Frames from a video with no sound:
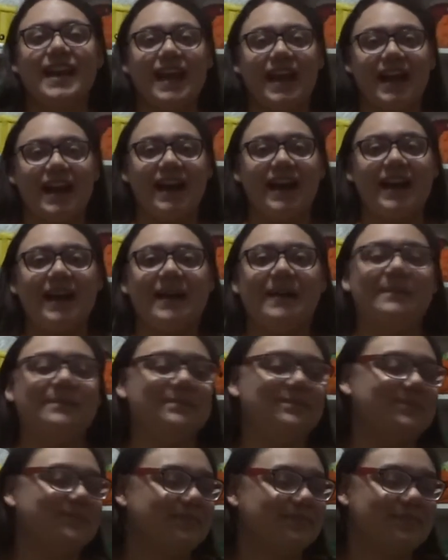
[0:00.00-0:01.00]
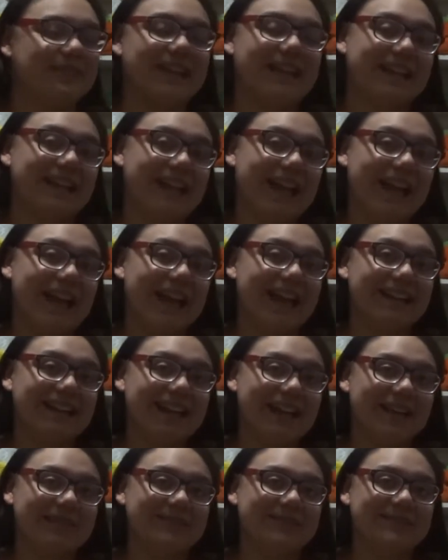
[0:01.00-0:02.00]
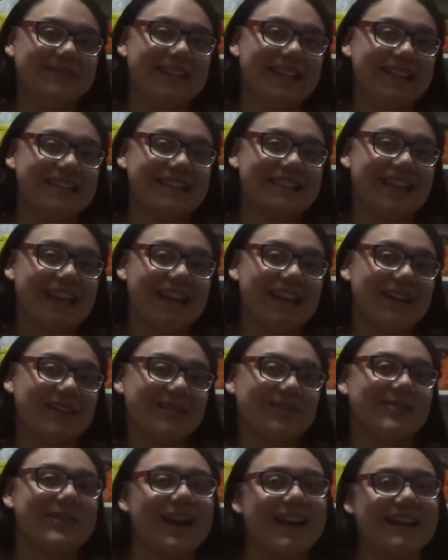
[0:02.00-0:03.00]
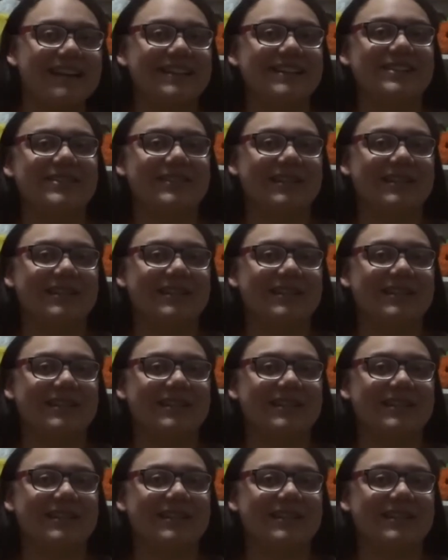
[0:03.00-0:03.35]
And yeah, let's get right into